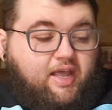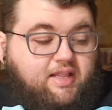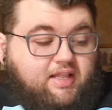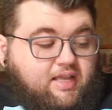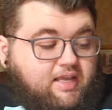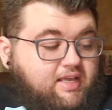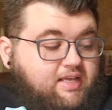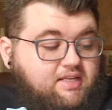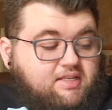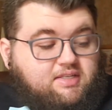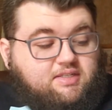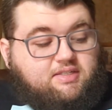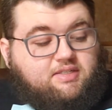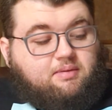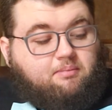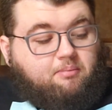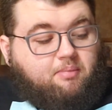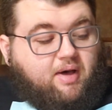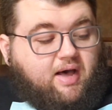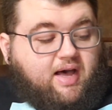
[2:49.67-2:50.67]
and it
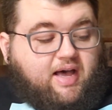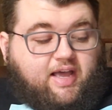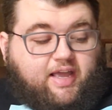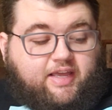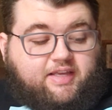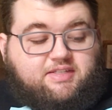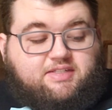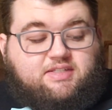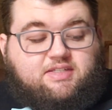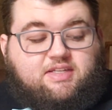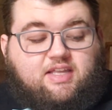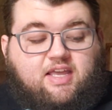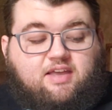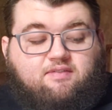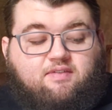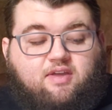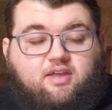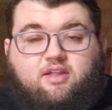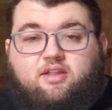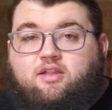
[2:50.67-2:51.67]
is by
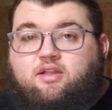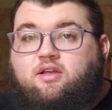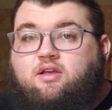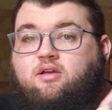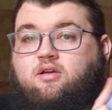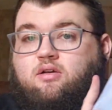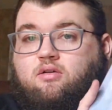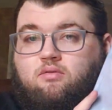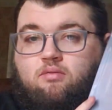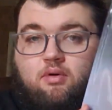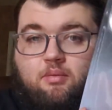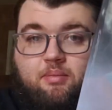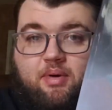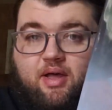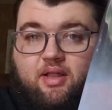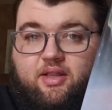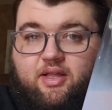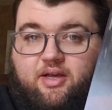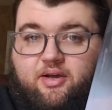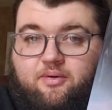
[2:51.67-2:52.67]
Stephen
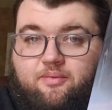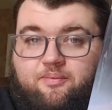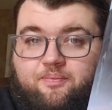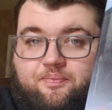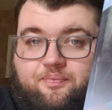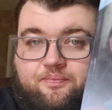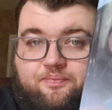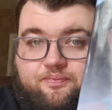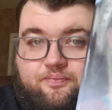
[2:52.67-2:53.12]
Rebello.